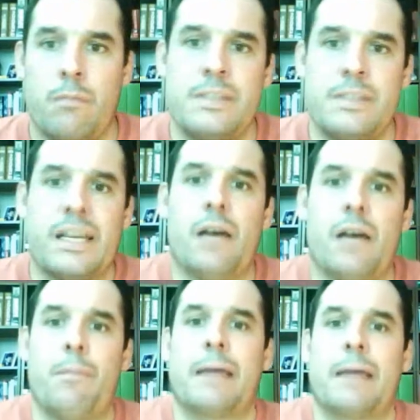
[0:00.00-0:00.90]
Please get out a
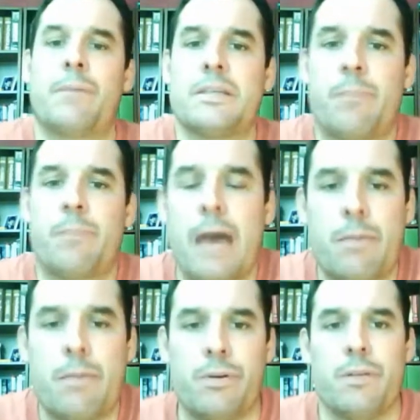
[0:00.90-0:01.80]
blank piece of
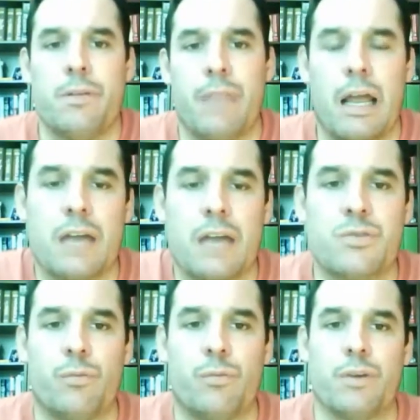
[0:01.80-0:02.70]
paper and number the lines
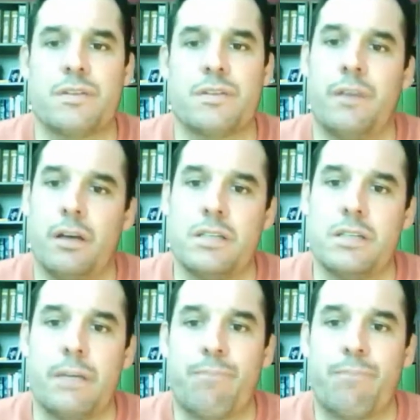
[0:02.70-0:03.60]
from 1 to
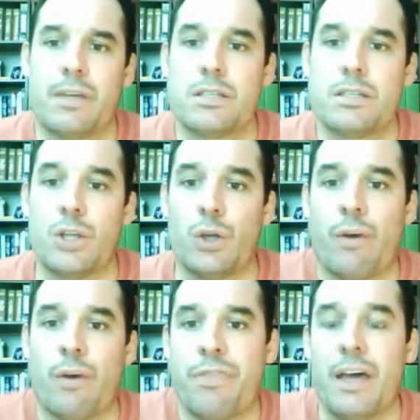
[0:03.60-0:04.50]
30, so that you
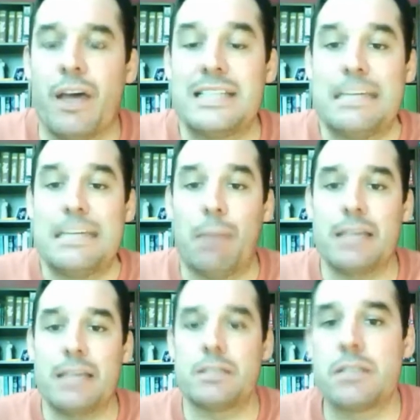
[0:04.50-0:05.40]
have 30
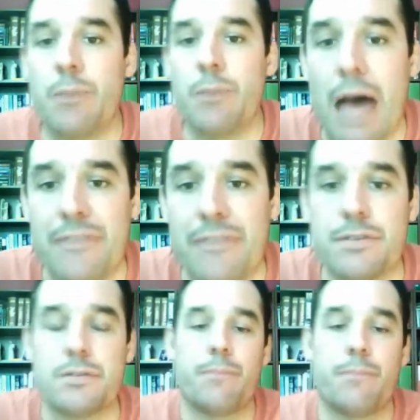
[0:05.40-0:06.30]
places to put
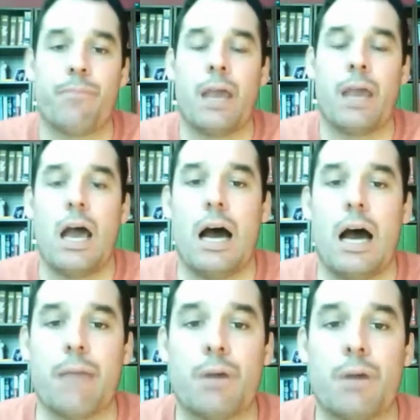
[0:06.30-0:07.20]
answers.
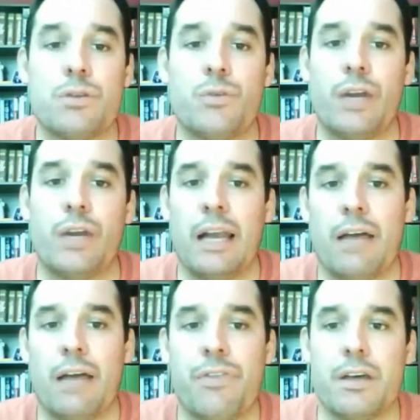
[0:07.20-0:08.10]
I'm going to read
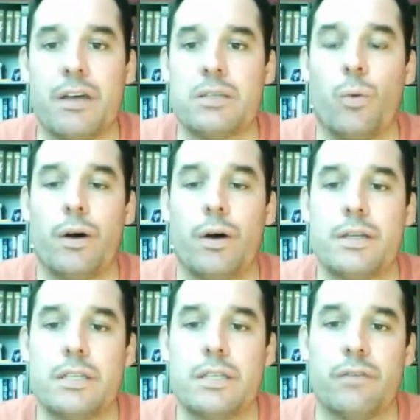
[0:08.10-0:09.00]
aloud 30
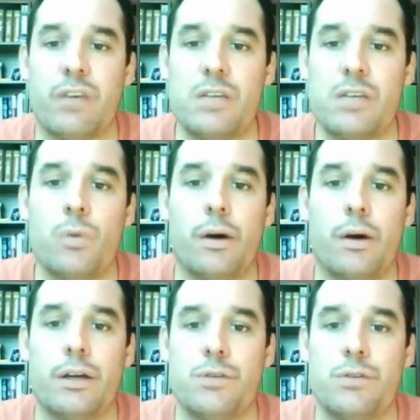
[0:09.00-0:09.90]
words, and for each
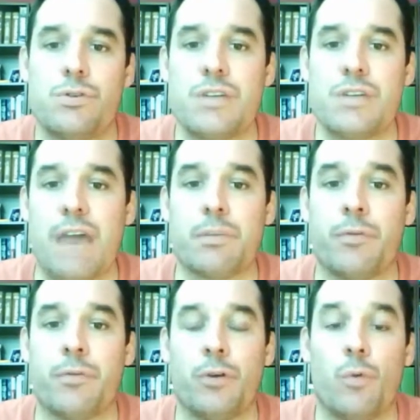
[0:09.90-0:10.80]
word you just have to
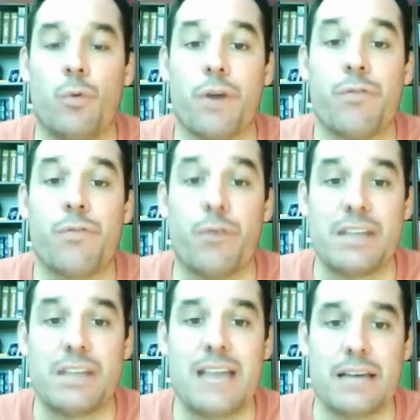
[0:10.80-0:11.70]
perform one of 3
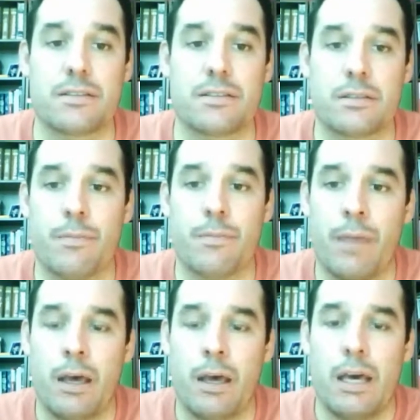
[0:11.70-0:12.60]
tasks.
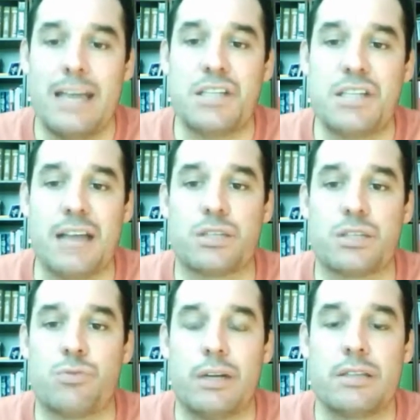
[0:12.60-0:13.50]
Each task
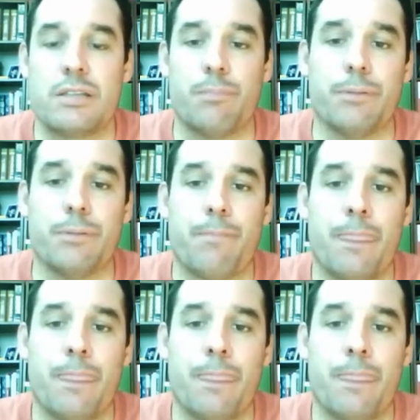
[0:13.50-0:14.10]
is really simple.